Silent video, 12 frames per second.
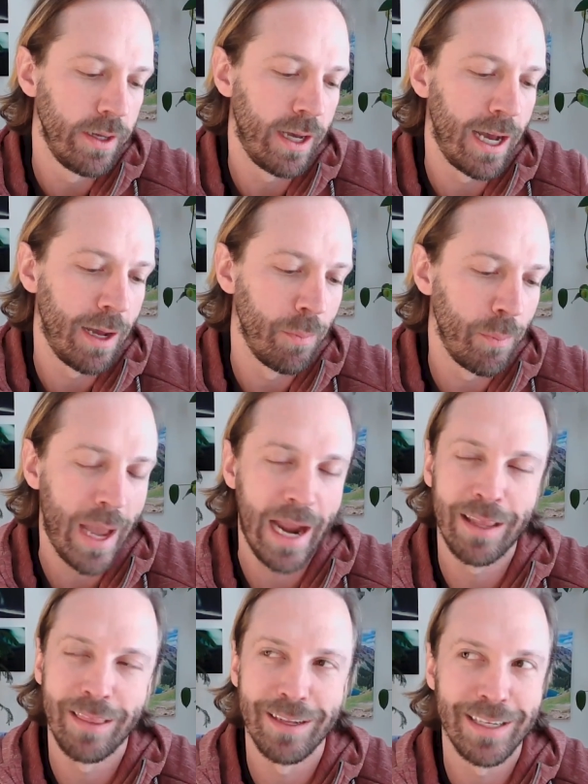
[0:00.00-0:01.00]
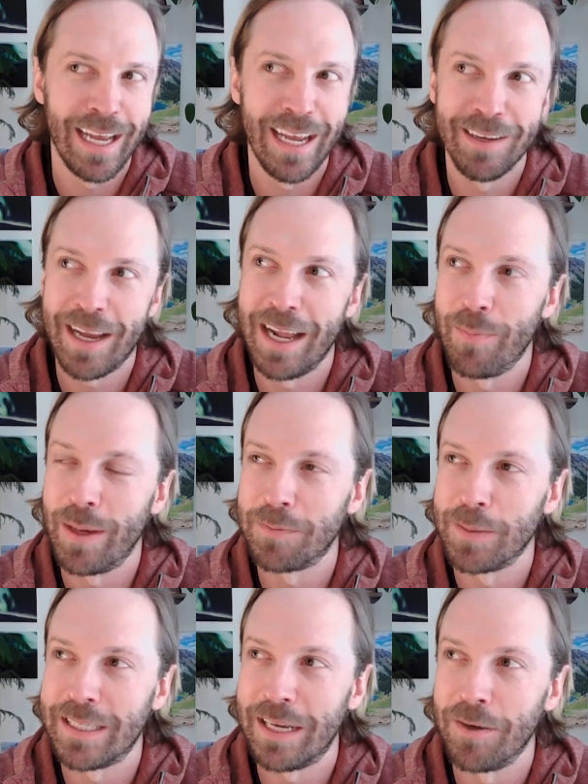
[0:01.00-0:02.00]
Back in the day. Kind of
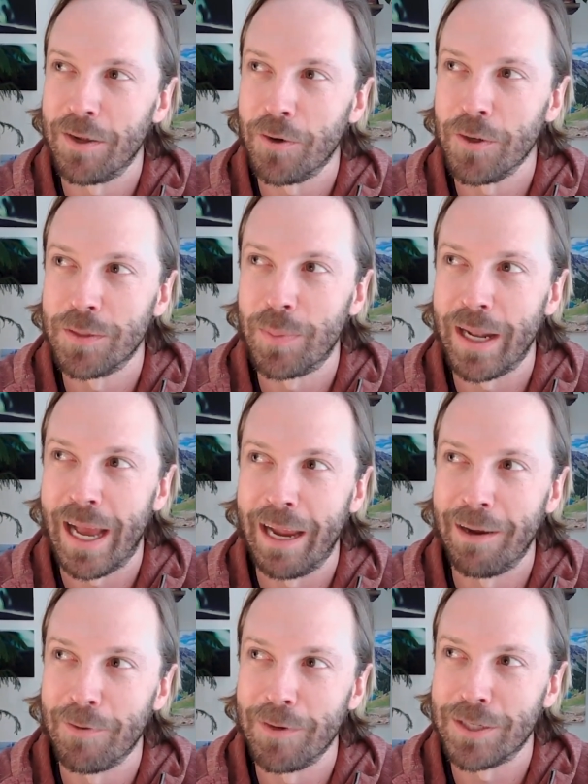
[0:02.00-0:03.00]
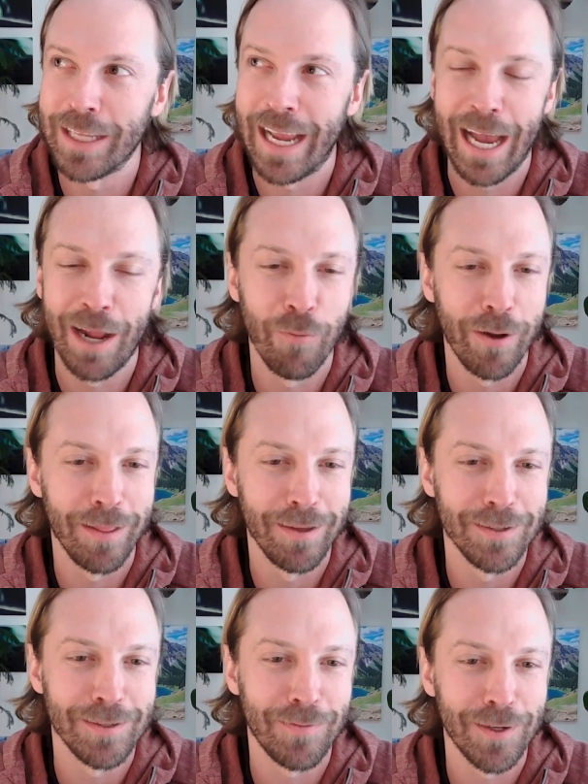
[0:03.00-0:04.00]
makes me sound old, but I originally had one of
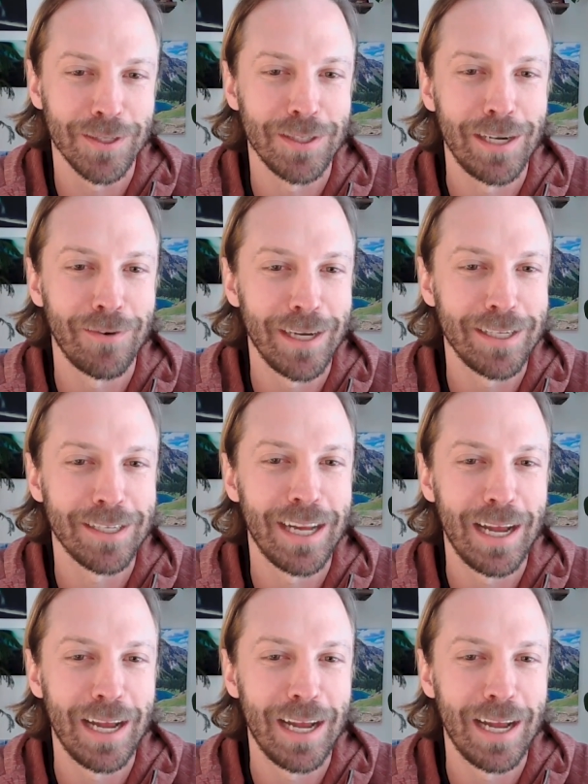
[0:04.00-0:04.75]
those first generation